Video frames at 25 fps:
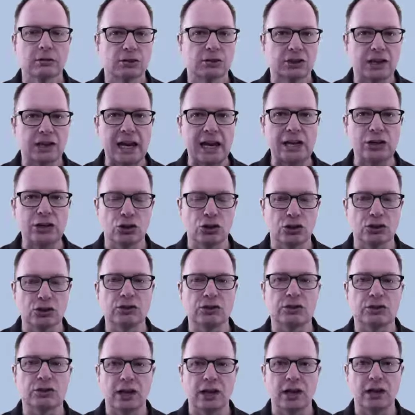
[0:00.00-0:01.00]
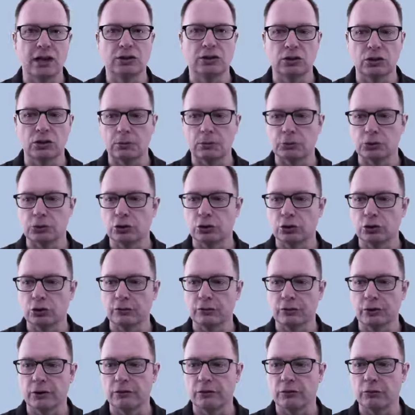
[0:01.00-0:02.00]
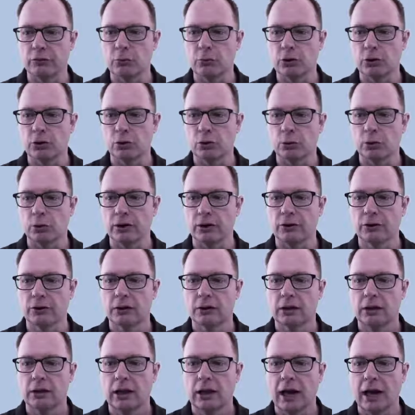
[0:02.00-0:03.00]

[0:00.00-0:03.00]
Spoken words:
stages that I'm sure you're very familiar with.